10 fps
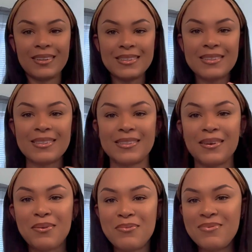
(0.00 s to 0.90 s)
This is
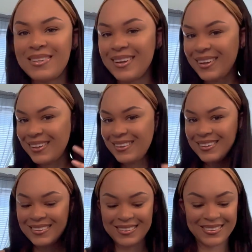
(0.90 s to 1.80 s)
so
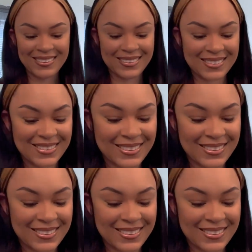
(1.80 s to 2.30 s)
nice.